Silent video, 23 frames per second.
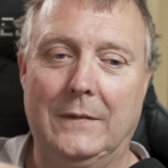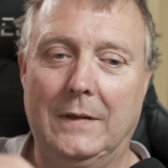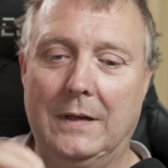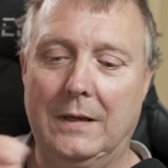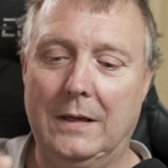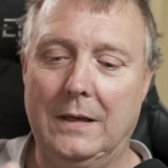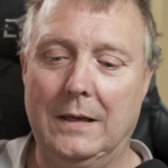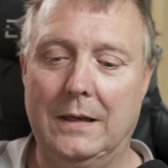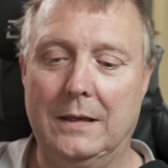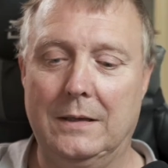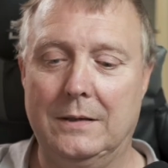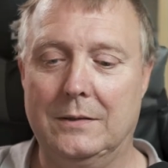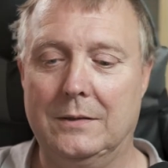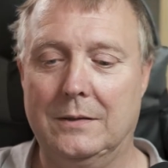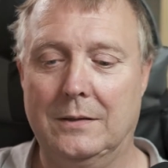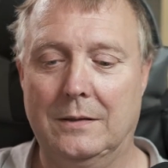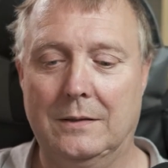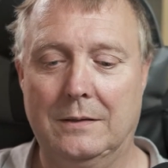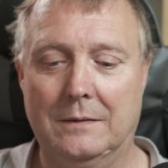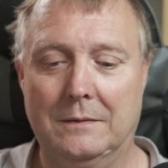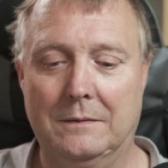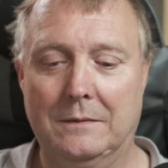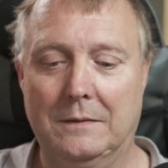it's
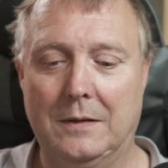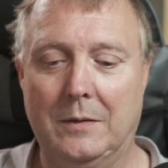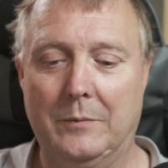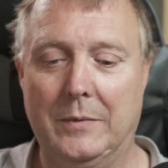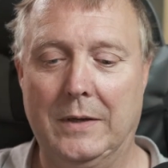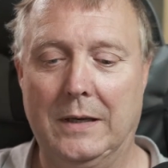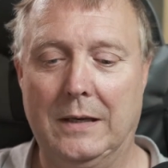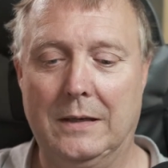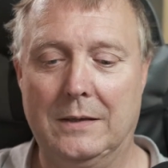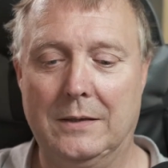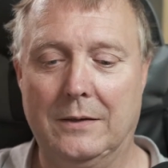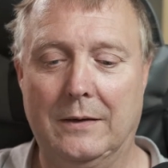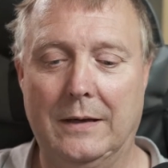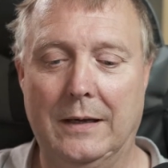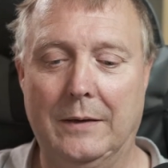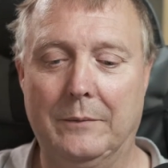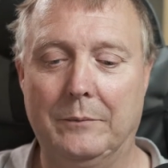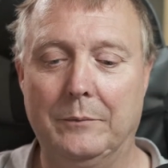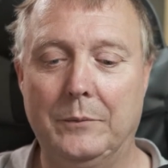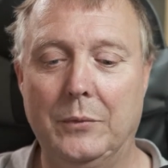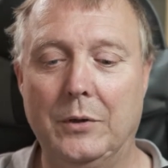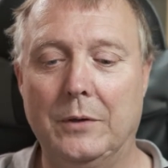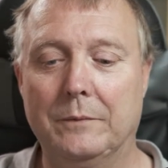a bit tight,
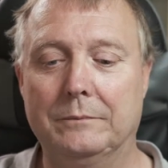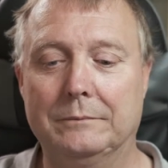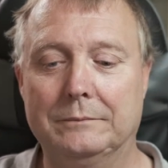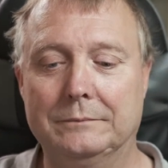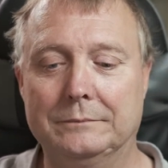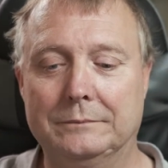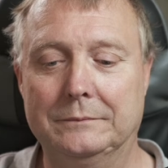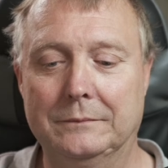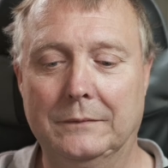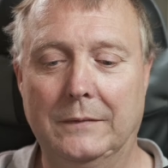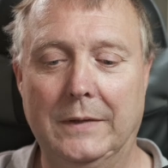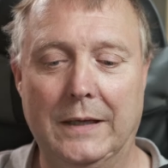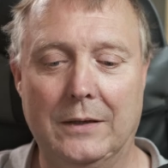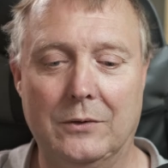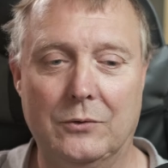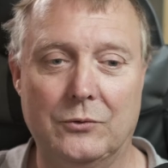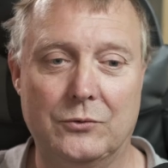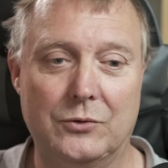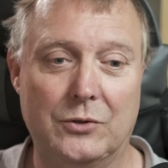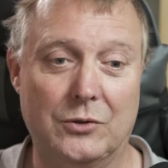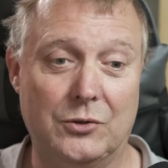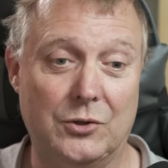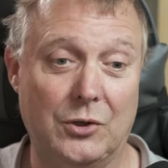but it
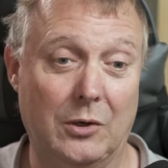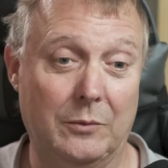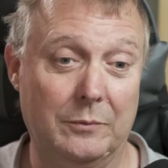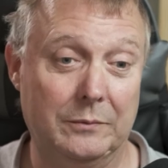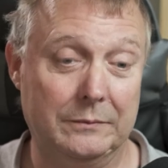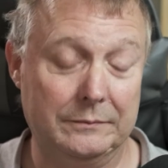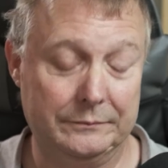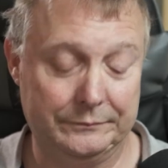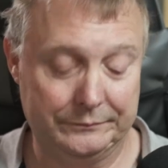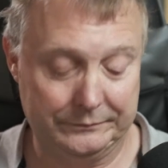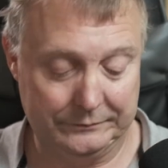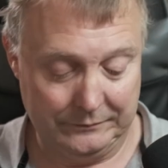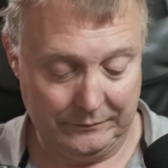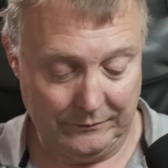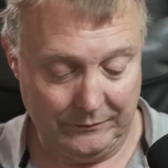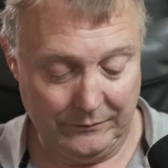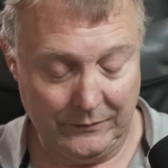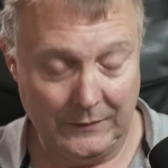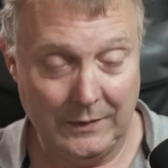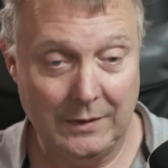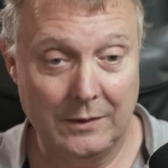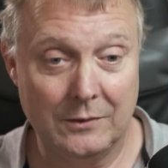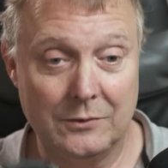does the job.
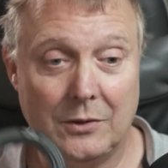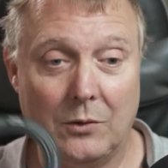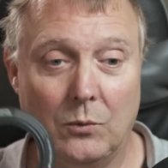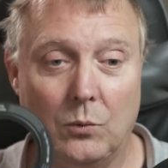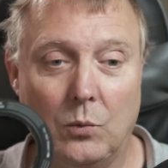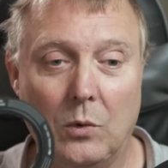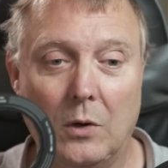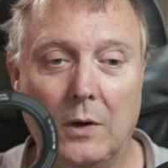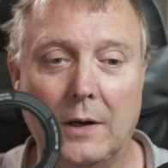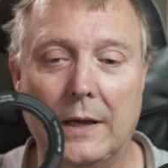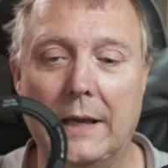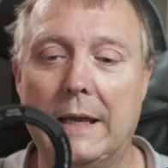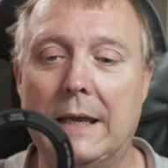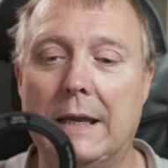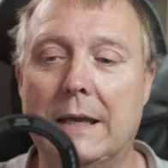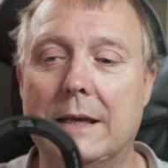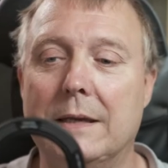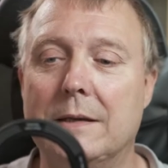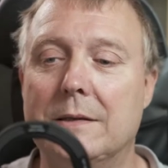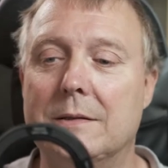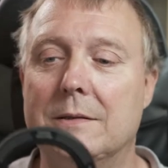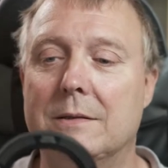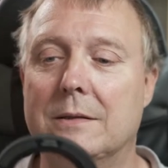So what
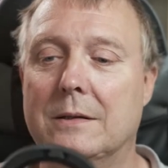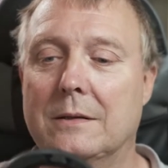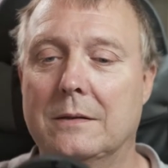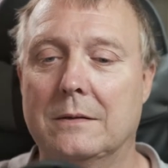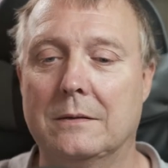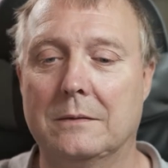is